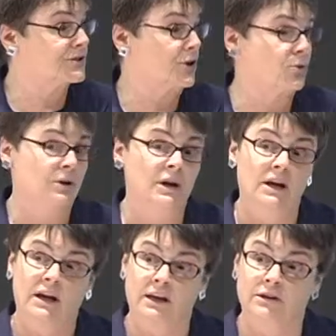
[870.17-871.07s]
So
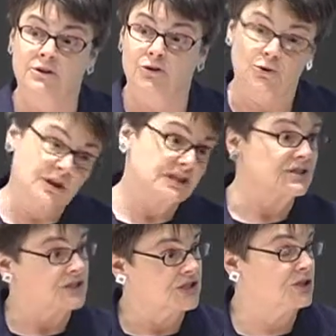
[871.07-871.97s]
in
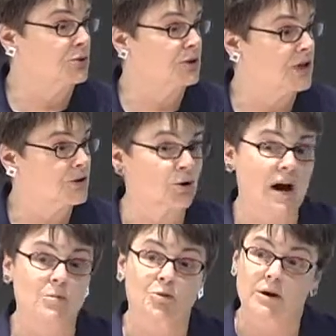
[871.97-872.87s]
1362, another
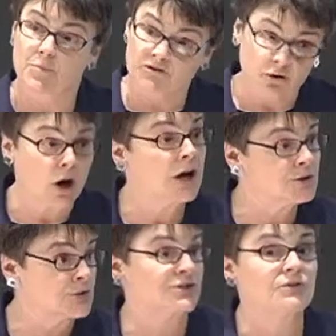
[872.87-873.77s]
outbreak, but for
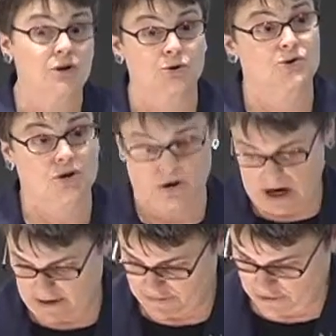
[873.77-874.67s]
hundreds of years
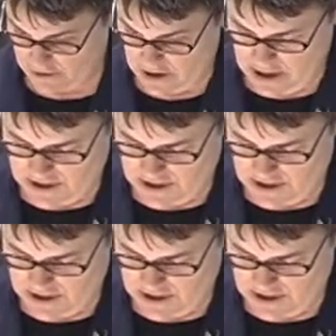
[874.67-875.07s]
thereafter,